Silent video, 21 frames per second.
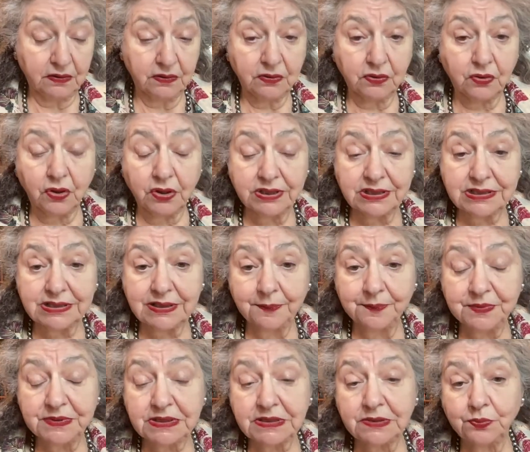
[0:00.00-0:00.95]

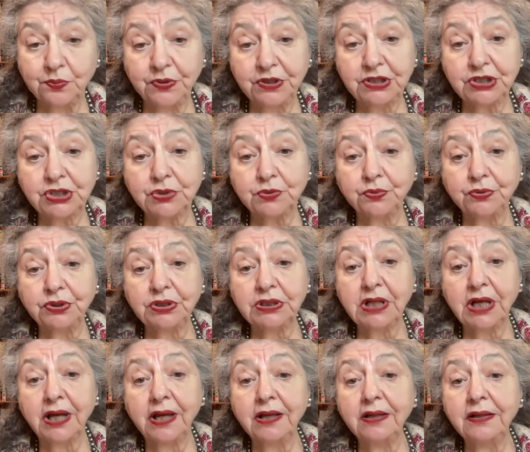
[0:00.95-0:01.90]
concepts which
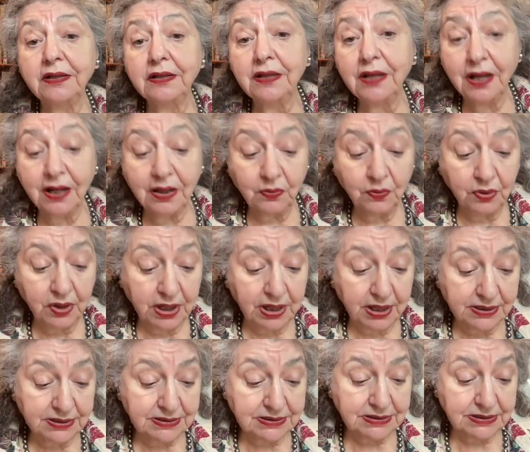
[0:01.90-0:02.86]
would allow
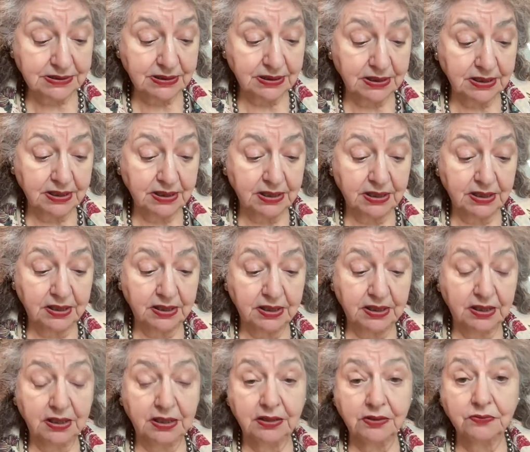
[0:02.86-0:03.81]
us
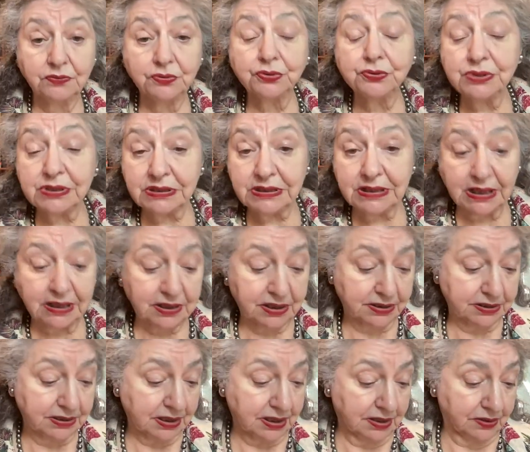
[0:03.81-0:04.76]
to
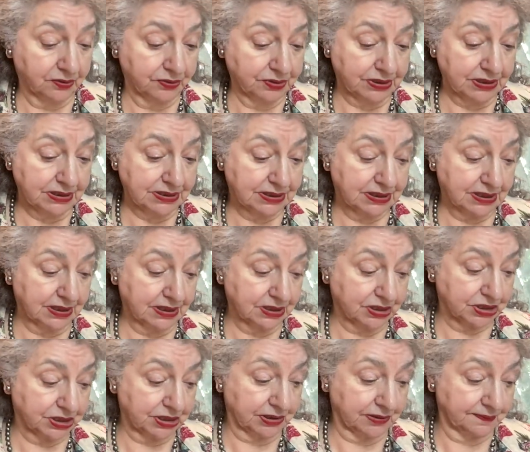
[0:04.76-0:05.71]
start our
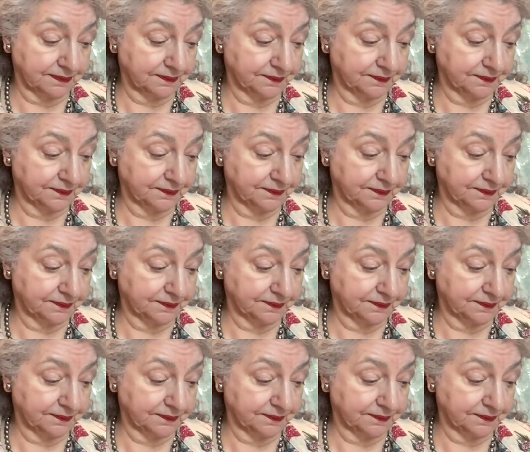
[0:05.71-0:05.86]
discussion.